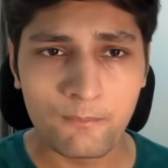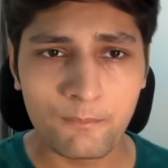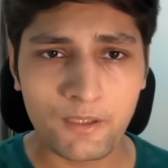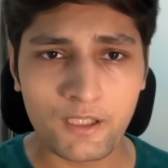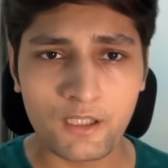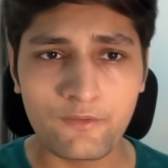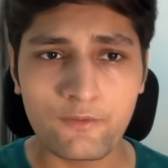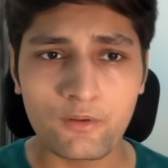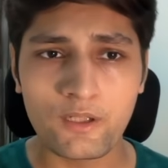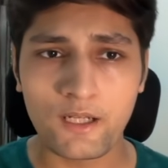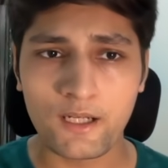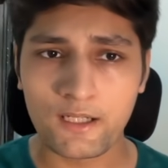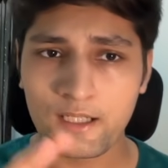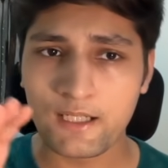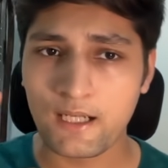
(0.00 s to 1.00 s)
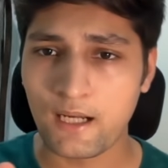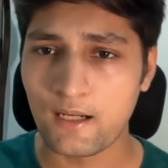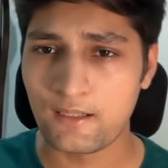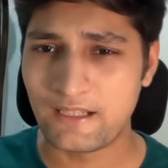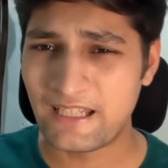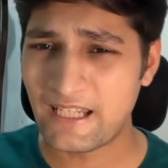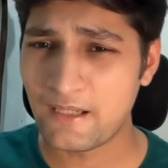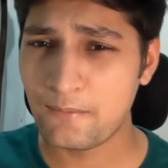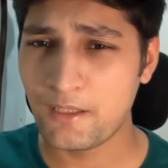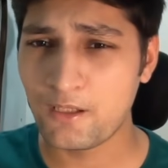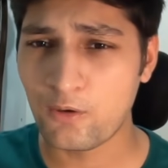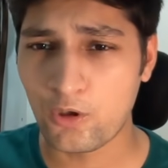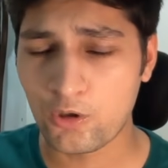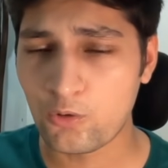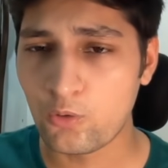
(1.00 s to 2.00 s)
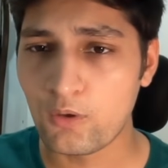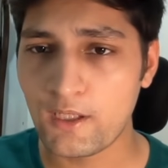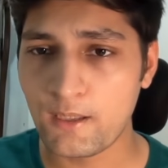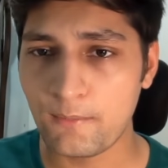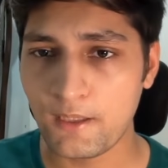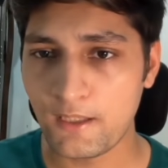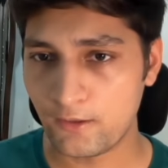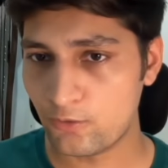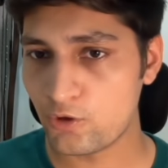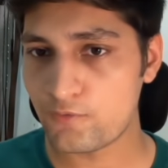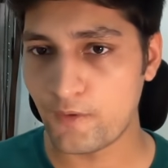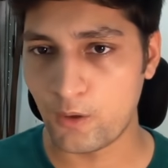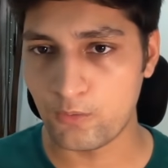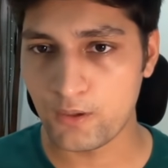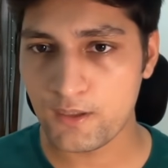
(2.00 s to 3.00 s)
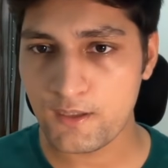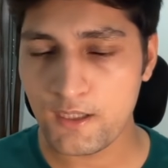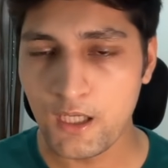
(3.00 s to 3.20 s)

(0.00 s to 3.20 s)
But if you're directly DMing or cold emailing those founders,